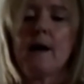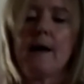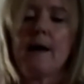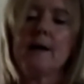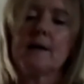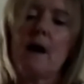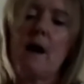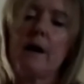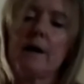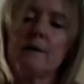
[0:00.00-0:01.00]
it
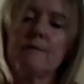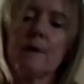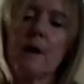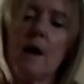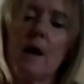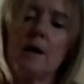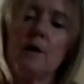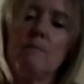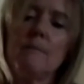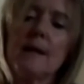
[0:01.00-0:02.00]
kind of,
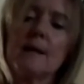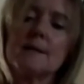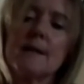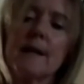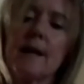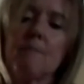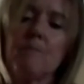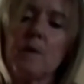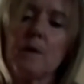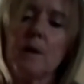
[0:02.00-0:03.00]
you're mixing it,
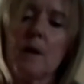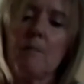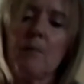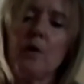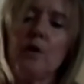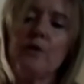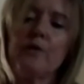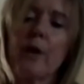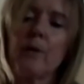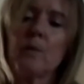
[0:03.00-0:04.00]
but you
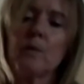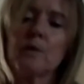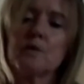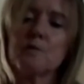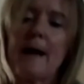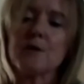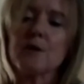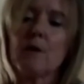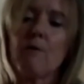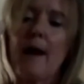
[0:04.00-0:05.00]
don't want to bash
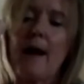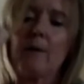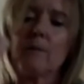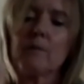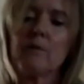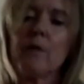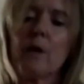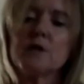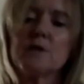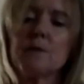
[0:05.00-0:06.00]
it around.
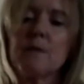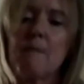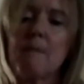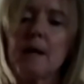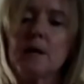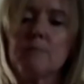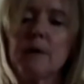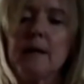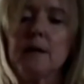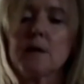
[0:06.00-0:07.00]
Those of you that made
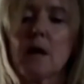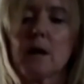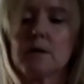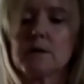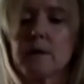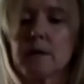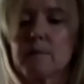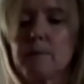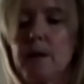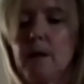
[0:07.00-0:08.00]
mojitos with me